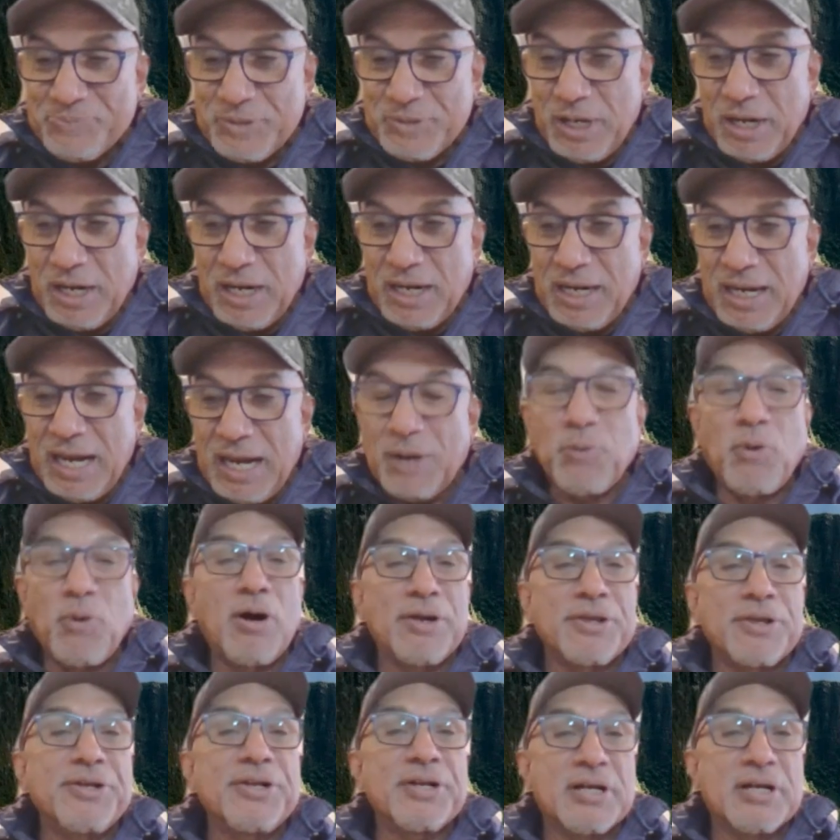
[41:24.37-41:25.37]
Uh, I
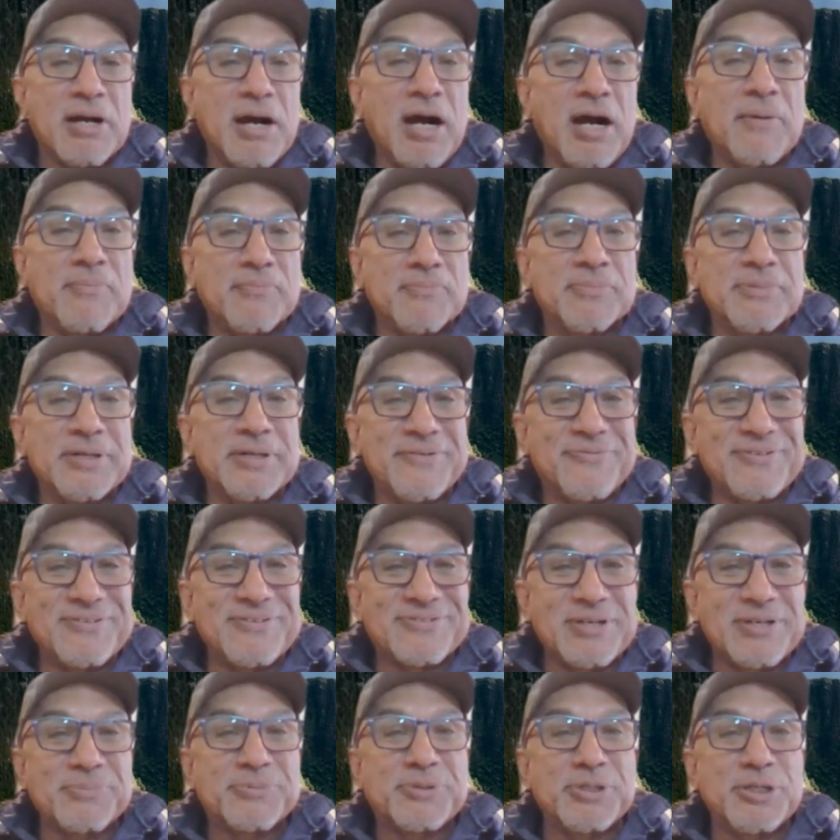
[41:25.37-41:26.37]
want you to come. If it's
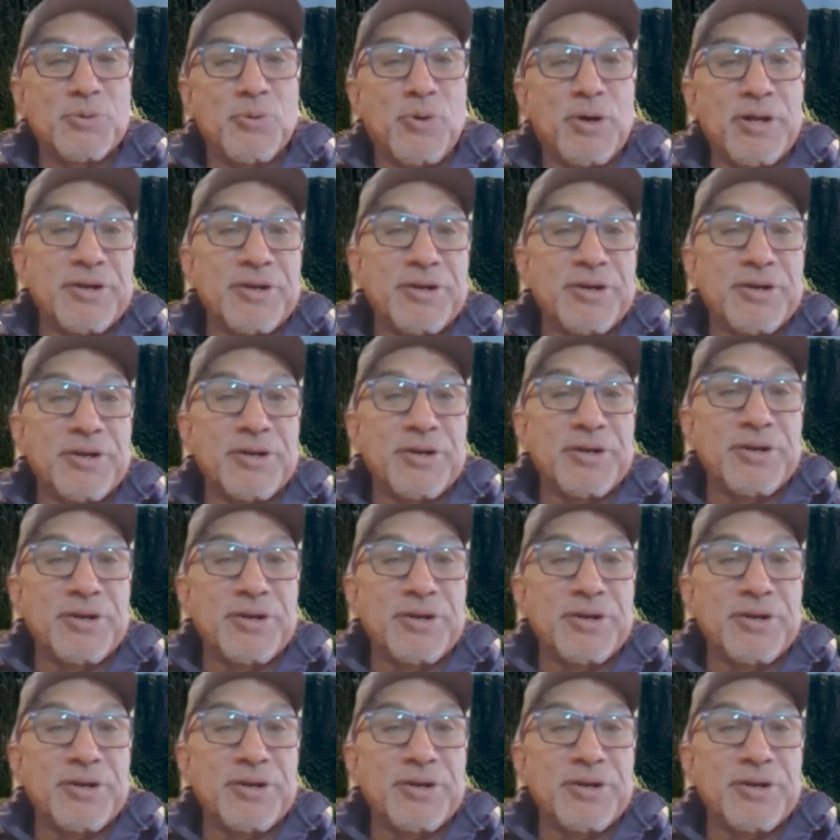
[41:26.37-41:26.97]
something you want to do,